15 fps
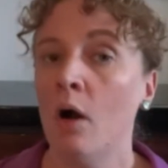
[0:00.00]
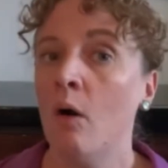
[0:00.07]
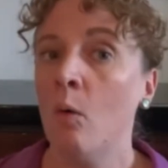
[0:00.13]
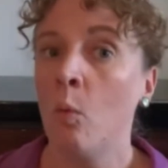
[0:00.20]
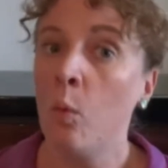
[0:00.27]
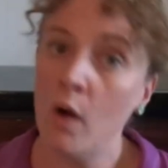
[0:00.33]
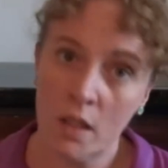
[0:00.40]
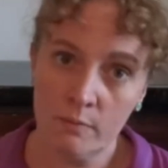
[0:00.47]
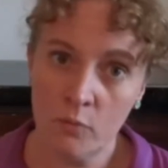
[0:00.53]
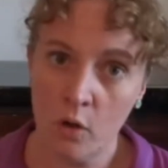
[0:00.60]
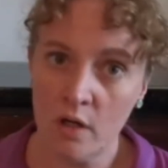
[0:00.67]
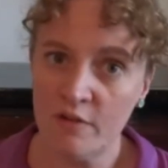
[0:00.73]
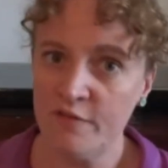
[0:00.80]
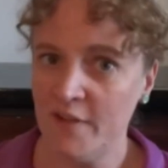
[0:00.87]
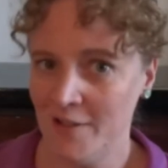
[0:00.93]
One
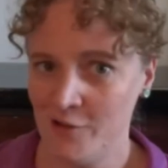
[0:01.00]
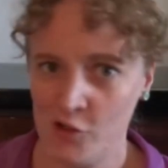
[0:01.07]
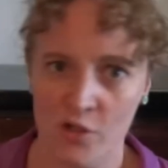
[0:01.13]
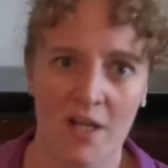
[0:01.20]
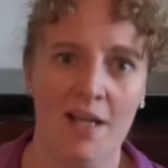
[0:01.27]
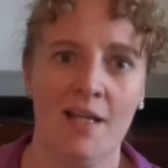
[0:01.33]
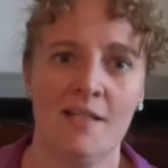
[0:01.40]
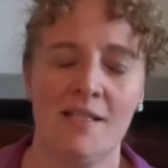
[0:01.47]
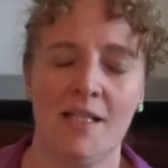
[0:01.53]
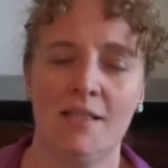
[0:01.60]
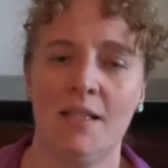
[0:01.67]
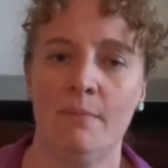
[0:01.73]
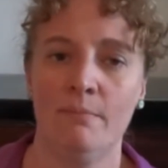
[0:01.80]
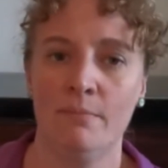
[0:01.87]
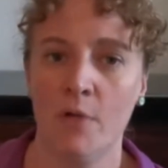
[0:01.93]
more fun trick to get
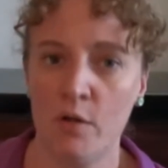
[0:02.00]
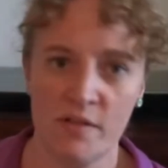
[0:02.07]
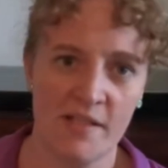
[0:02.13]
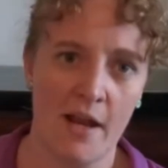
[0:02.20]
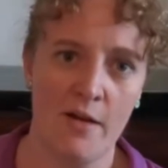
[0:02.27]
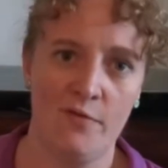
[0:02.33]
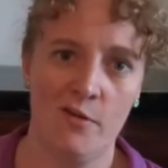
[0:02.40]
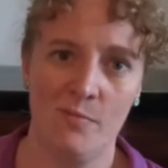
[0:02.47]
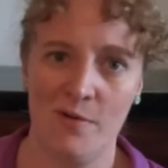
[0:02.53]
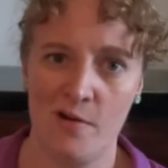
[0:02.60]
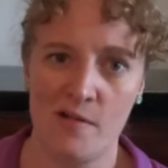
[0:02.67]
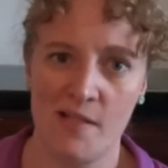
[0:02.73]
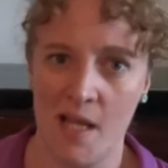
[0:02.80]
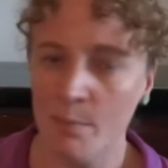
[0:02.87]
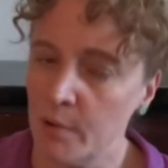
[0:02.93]
the most out of your beer
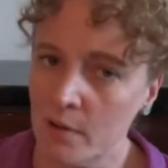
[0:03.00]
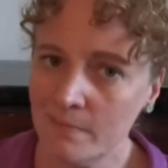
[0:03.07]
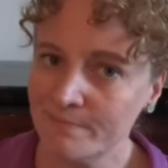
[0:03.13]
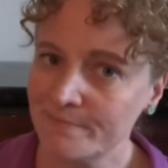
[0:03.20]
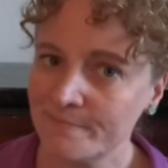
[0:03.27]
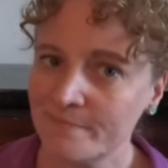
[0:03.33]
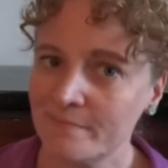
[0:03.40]
sample.